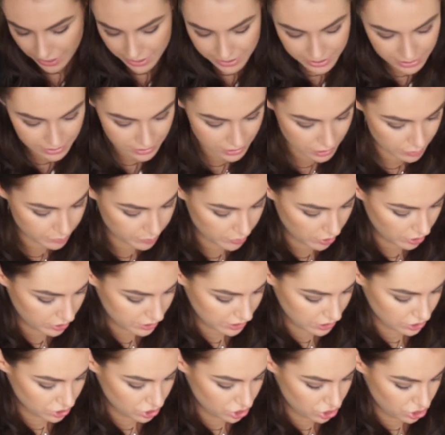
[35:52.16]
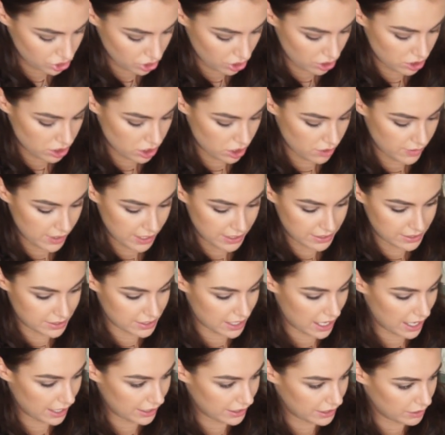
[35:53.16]
get into the box and show you
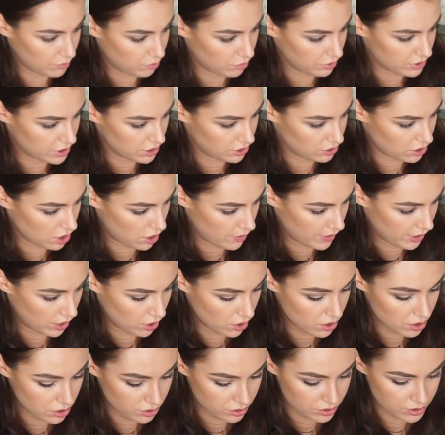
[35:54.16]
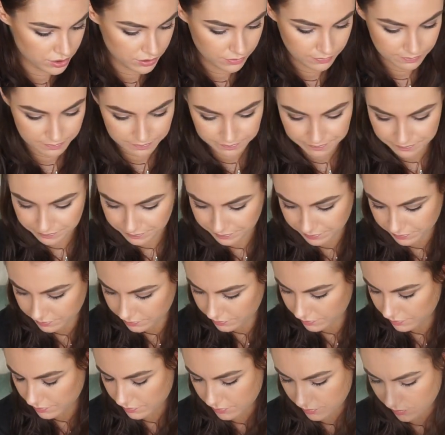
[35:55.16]
exactly what is going on.
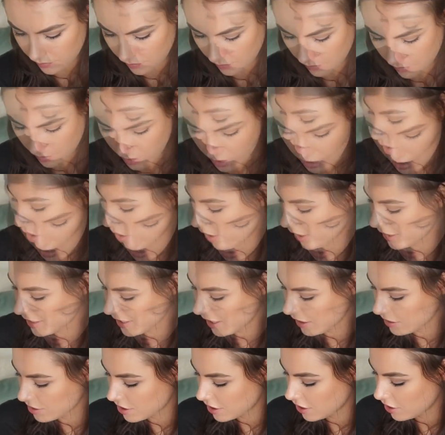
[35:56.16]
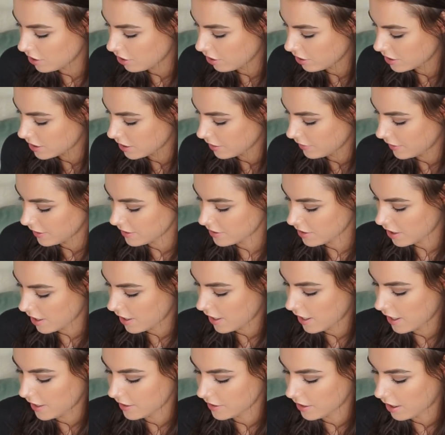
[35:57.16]
So I'd actually looked at this
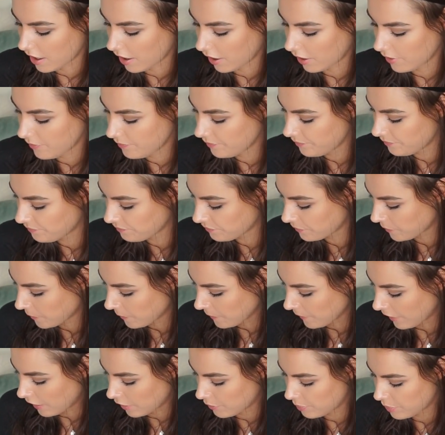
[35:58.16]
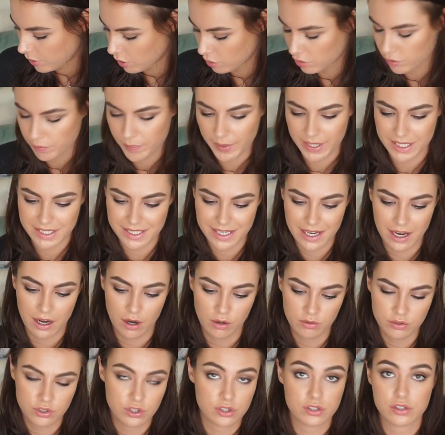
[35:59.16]
earlier and pulled bits
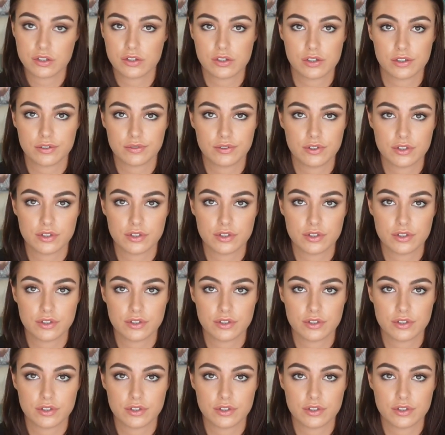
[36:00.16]
out just to,